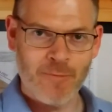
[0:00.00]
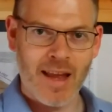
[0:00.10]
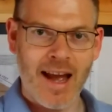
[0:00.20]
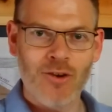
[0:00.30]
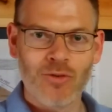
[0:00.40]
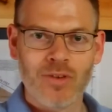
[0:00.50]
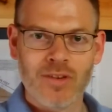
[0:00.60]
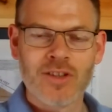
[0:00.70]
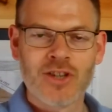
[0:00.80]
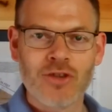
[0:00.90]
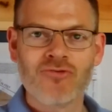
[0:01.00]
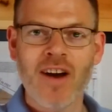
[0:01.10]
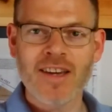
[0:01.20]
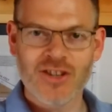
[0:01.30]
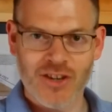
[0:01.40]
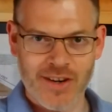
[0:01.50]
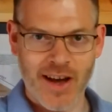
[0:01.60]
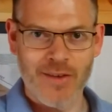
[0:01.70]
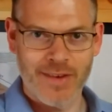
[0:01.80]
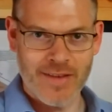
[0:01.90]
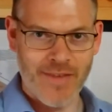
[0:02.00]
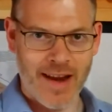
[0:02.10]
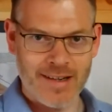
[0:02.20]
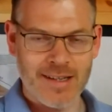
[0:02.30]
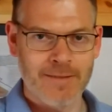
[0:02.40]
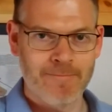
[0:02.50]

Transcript: how the duration of an event.